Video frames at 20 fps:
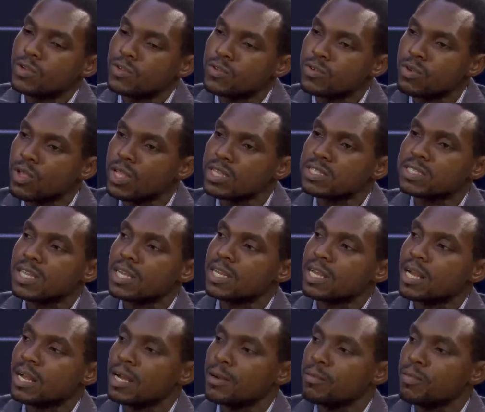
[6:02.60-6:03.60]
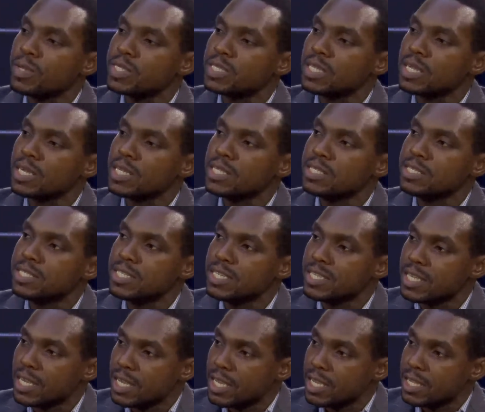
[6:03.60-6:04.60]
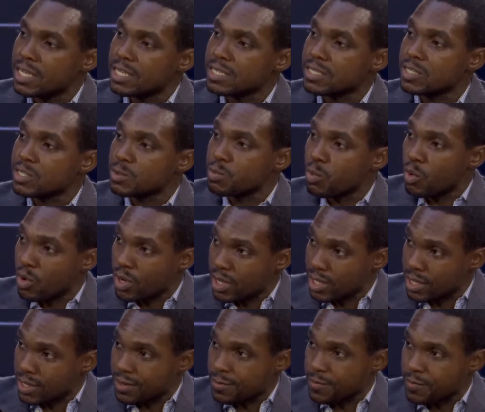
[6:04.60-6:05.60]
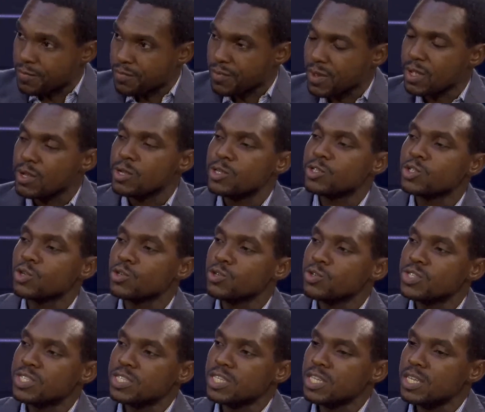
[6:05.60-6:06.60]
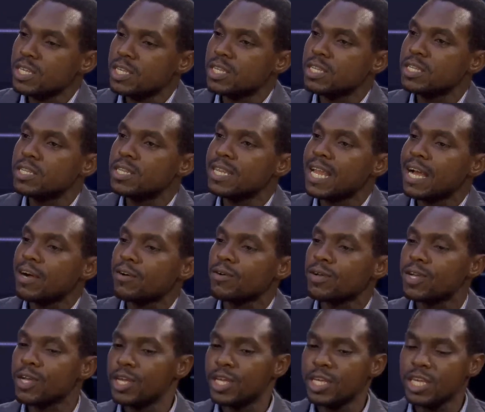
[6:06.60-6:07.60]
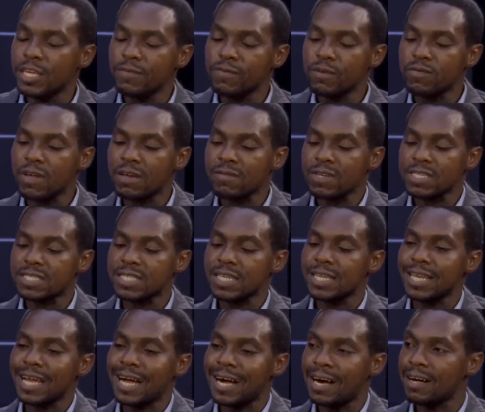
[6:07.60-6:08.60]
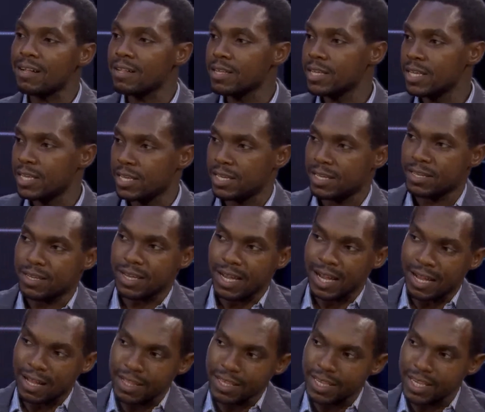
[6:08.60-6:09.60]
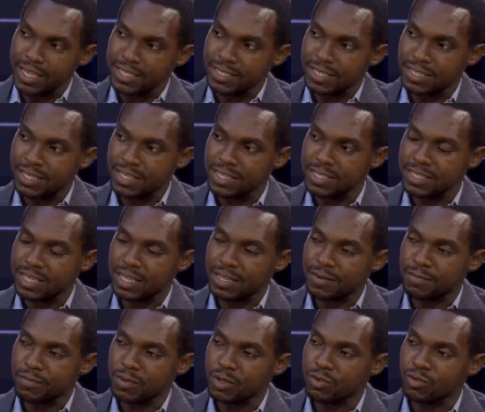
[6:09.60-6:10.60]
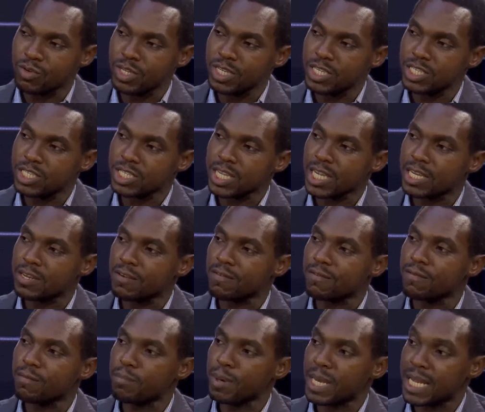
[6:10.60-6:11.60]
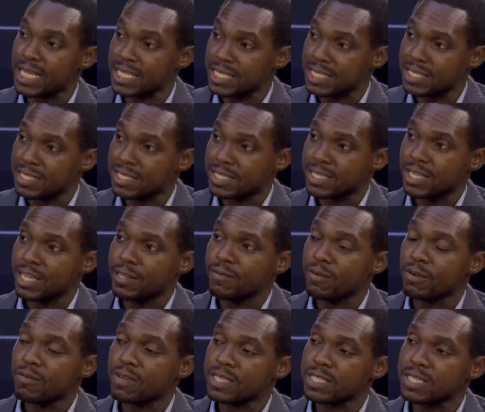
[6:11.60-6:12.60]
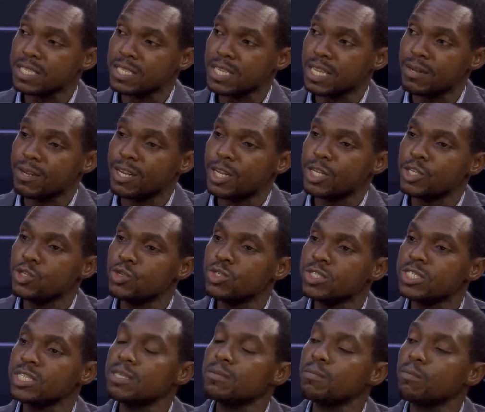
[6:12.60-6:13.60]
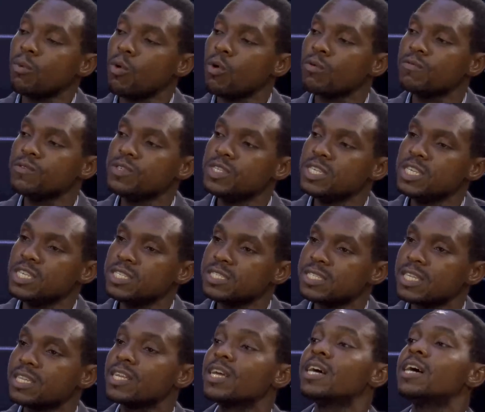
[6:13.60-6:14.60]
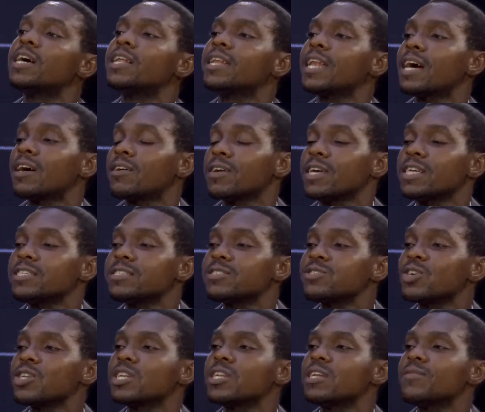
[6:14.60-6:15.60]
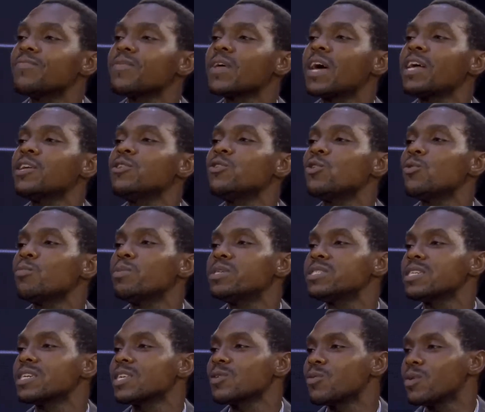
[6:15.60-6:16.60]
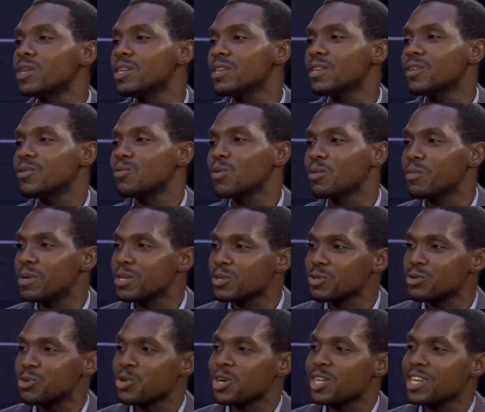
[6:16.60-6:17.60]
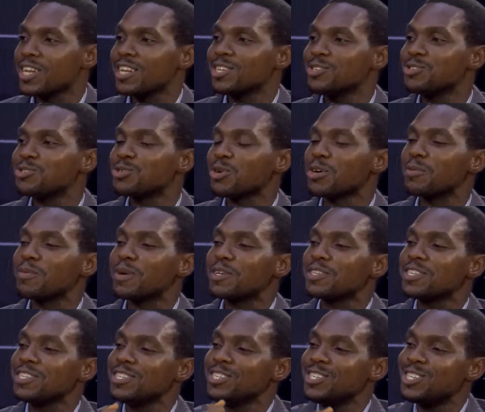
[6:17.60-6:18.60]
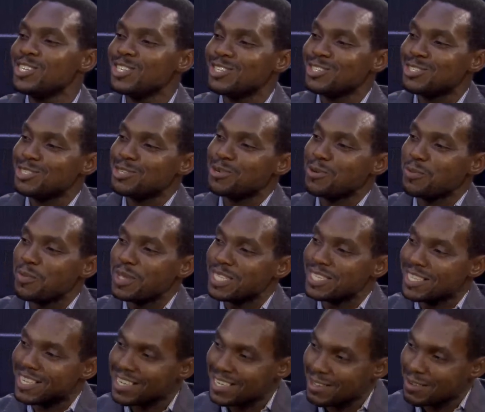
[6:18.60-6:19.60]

things that are basically decaying and spoiling. So you see now, if you've ever seen algae are these greenish kind of plants. You ever seen them? You see more of yeast. Now it's not. I know basically when women cook and then you talk about the yeast, you basically